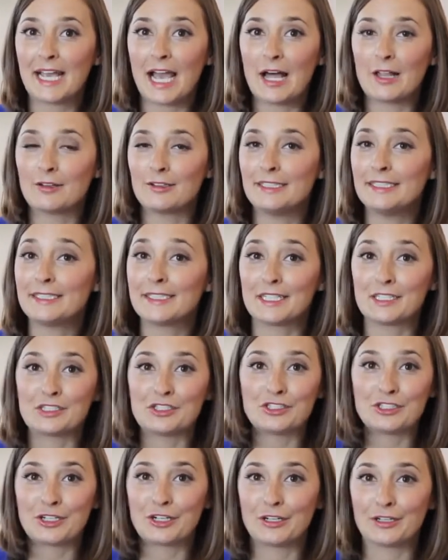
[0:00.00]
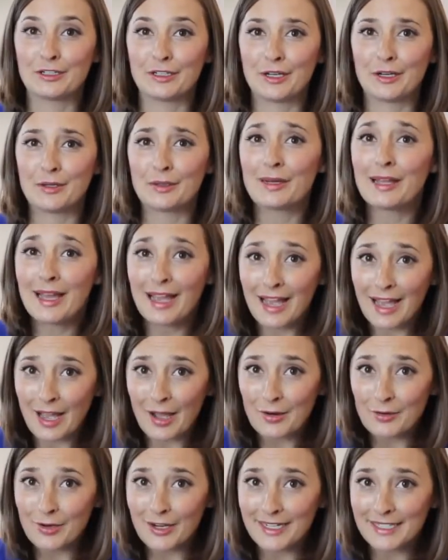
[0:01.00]
calories than sugar alone.
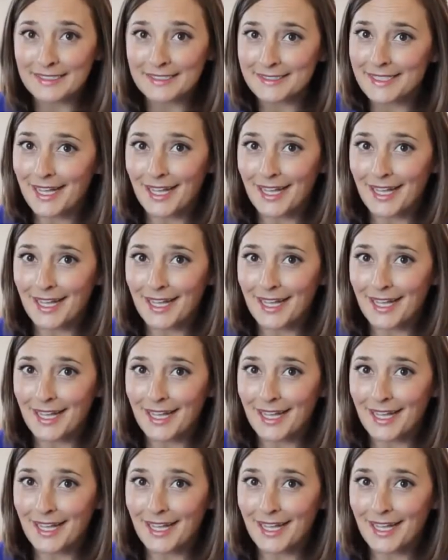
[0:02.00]
How great is